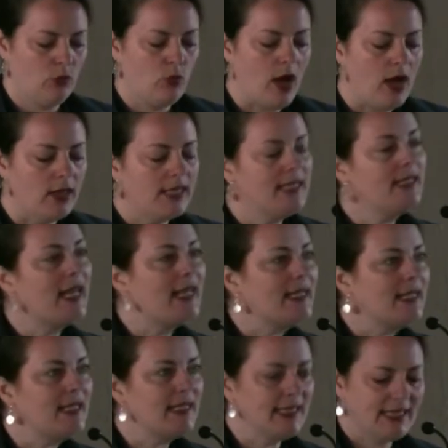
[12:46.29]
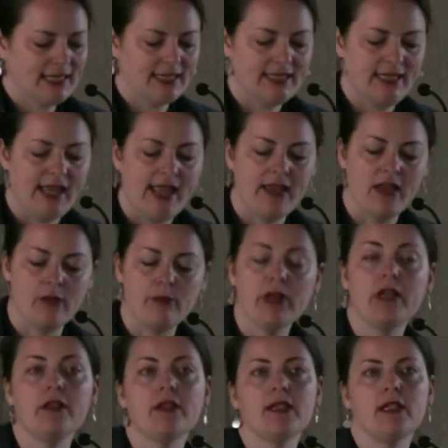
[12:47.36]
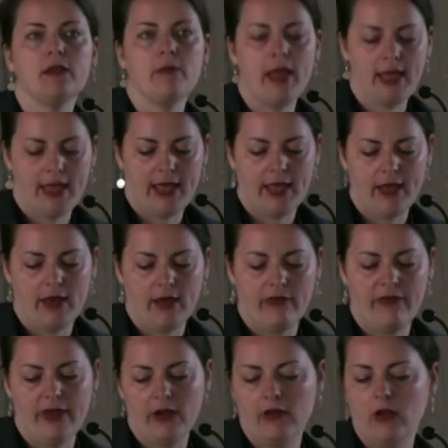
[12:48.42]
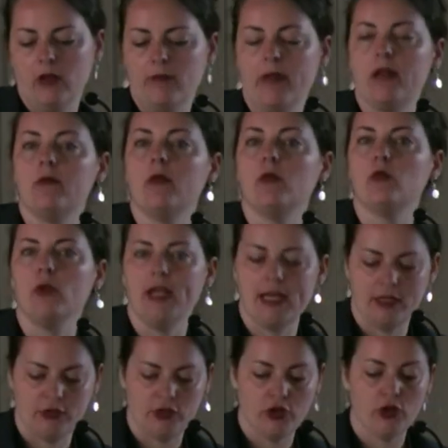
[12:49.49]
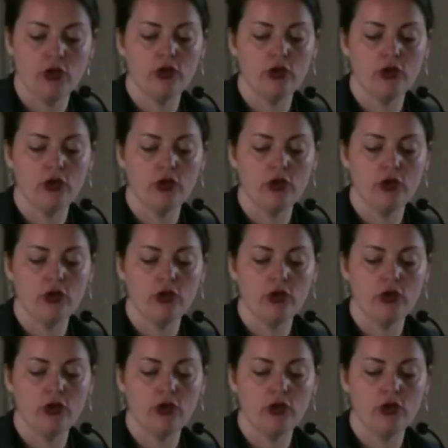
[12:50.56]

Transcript: While in 1968, a person making a federal minimum wage